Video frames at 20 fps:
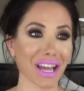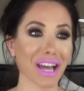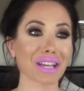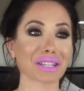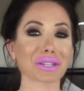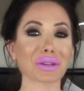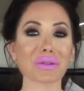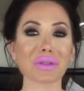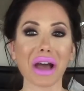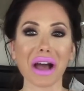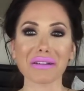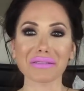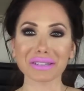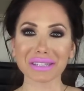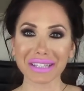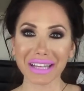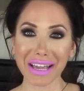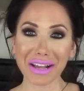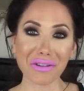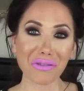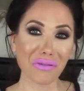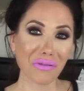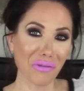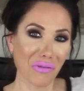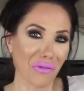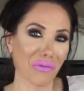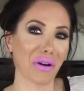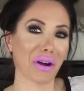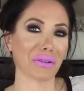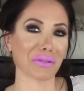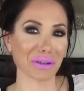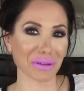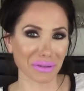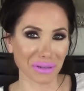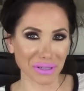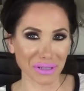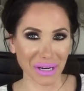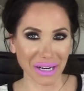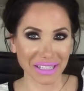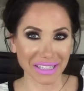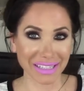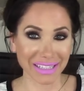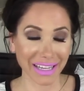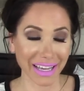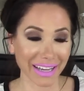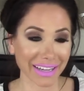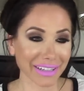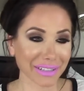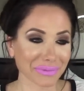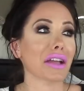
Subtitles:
So that was like what we were dressed like.